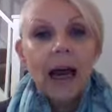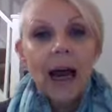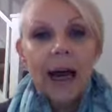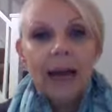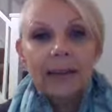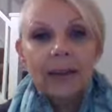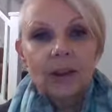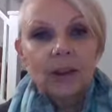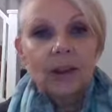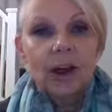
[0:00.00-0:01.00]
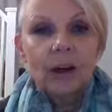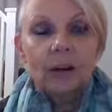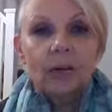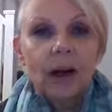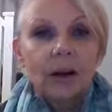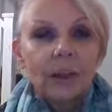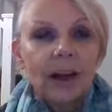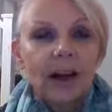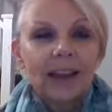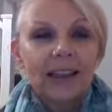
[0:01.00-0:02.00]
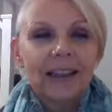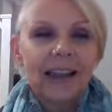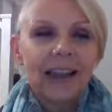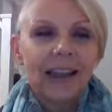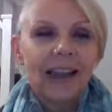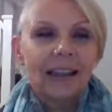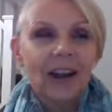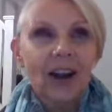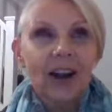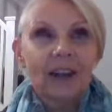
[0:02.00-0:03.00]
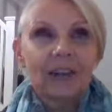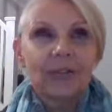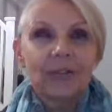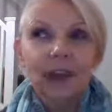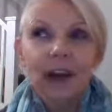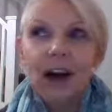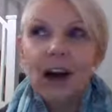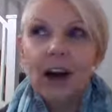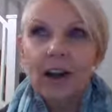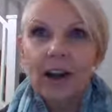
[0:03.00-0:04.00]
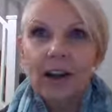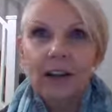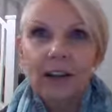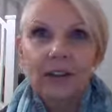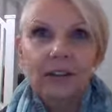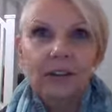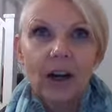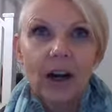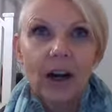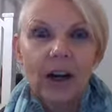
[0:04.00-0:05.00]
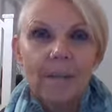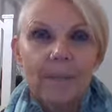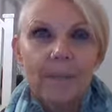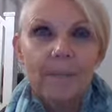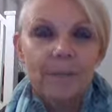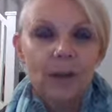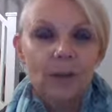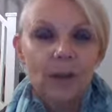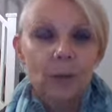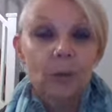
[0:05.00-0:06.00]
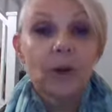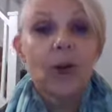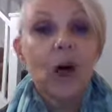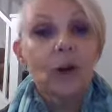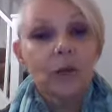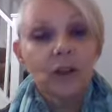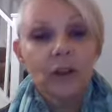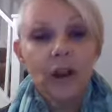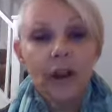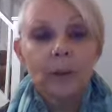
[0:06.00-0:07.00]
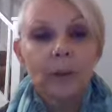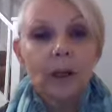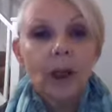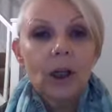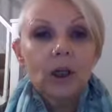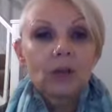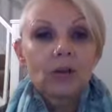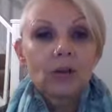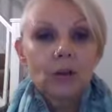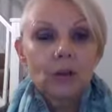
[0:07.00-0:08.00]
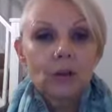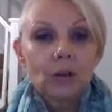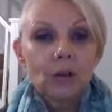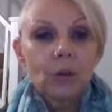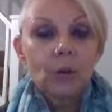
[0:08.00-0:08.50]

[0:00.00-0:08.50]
And in the end, I kind of can't think of the word, coached him to